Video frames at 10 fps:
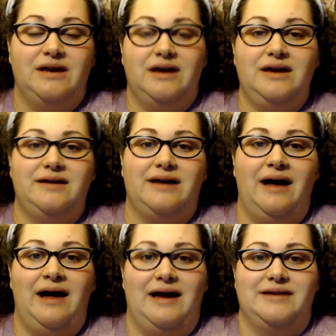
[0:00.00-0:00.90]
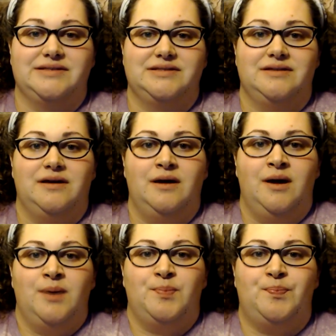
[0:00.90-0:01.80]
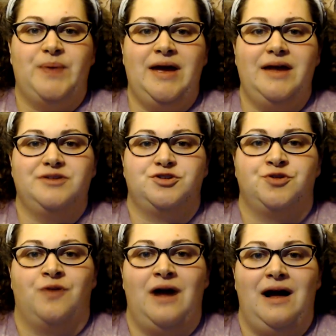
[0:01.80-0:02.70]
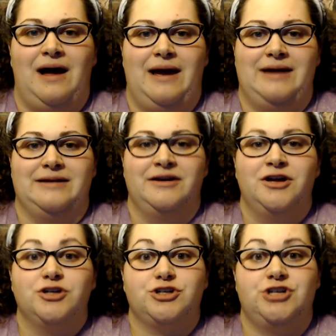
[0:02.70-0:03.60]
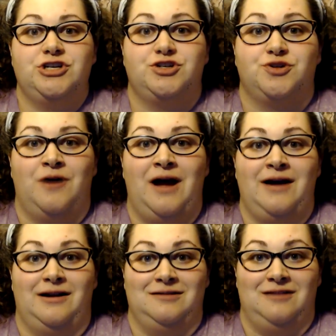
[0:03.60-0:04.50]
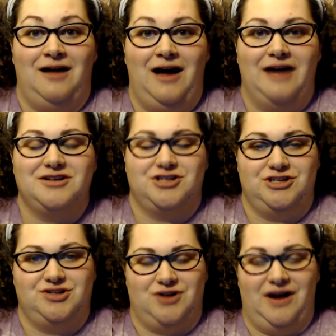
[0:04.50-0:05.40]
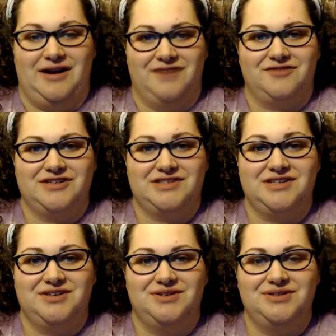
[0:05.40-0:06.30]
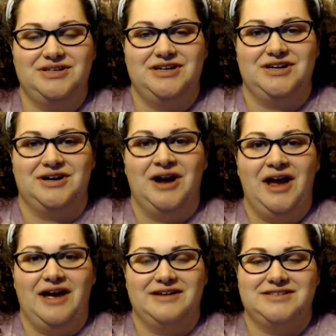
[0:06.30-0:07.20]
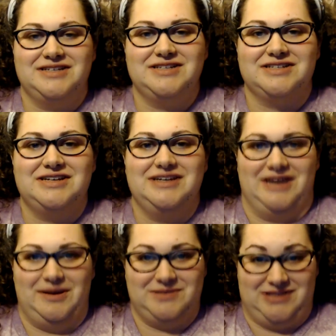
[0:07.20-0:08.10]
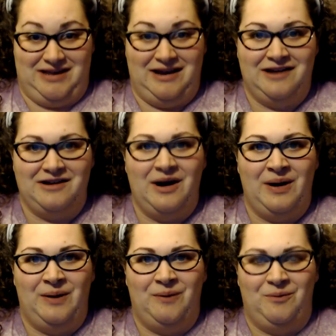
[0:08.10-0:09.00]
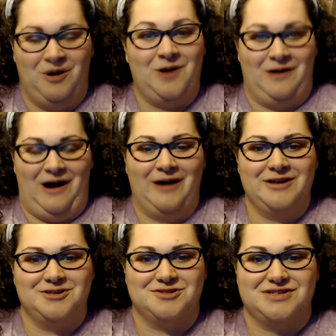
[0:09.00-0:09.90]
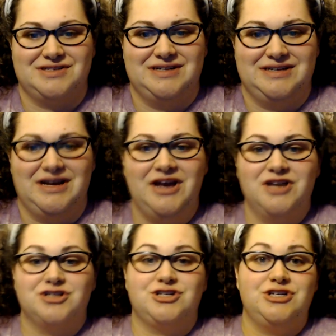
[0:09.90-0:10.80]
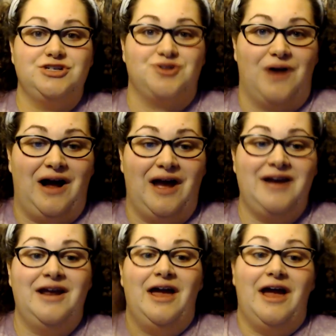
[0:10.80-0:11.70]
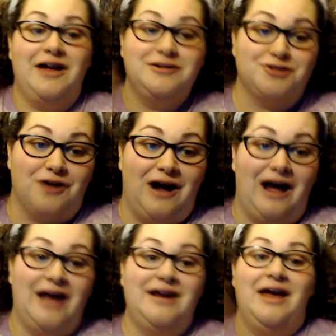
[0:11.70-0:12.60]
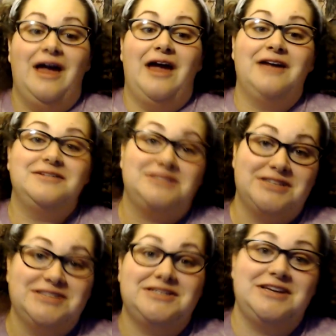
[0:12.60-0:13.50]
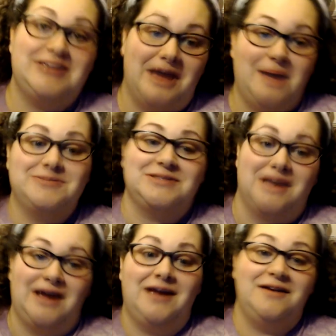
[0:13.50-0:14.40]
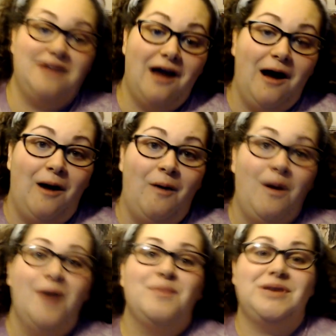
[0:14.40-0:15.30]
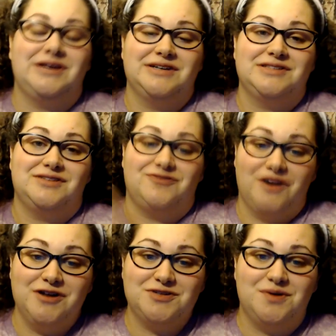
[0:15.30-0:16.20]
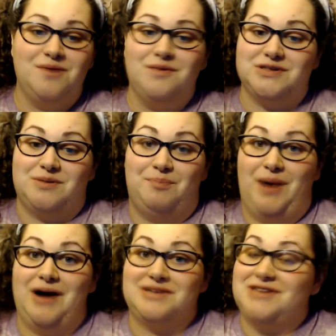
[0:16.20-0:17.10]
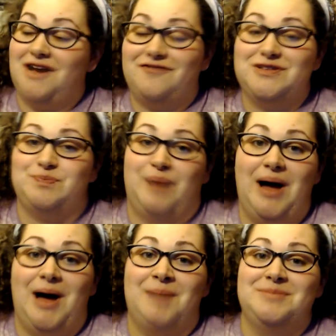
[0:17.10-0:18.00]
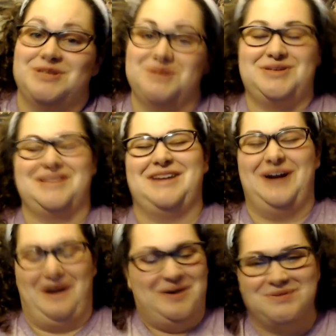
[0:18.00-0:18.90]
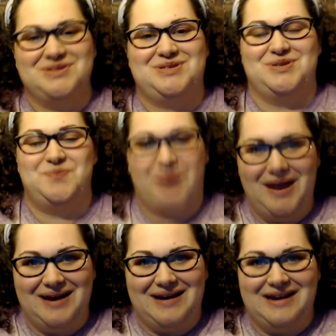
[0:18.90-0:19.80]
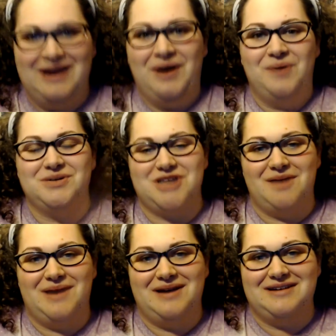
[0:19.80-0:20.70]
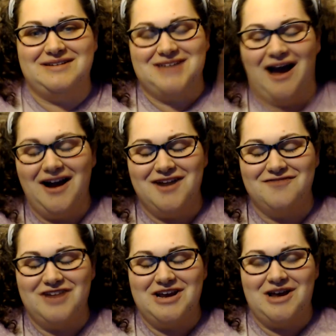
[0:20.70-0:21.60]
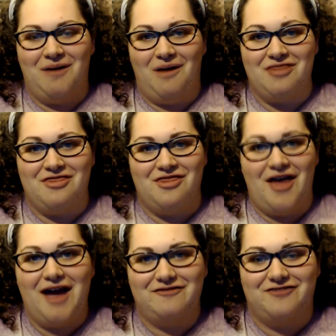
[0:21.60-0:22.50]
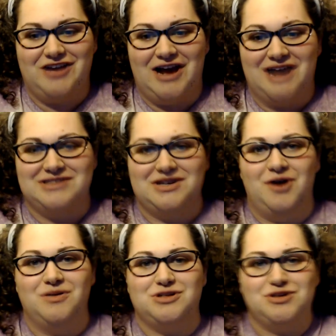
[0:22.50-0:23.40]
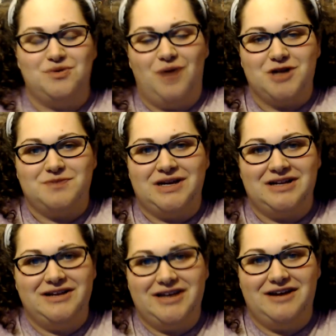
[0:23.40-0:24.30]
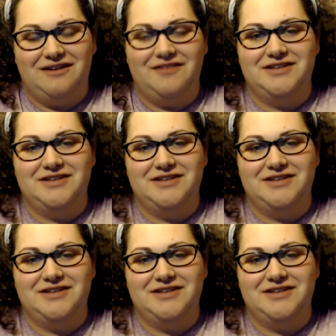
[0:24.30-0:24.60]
Hey, guys! Bette tried! She tried a lot! She tried every single year! And Disney kept saying, no, we're not interested. She tried, and tried, and Disney kept saying no, because the first one was a box office bomb due to their own stupidity, which I made an entire video on that fiasco, which you can watch by clicking on